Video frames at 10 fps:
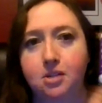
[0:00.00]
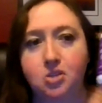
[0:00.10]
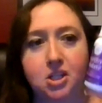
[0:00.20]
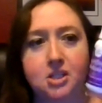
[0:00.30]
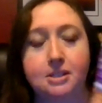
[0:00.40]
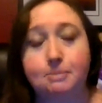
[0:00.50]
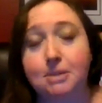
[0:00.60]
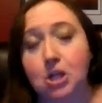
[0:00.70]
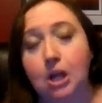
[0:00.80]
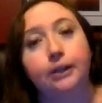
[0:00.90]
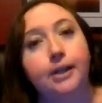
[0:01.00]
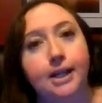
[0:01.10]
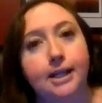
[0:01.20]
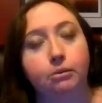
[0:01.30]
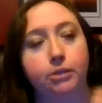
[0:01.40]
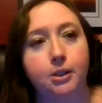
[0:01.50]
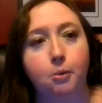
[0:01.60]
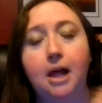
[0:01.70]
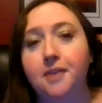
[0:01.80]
and she's been tolerating it really well.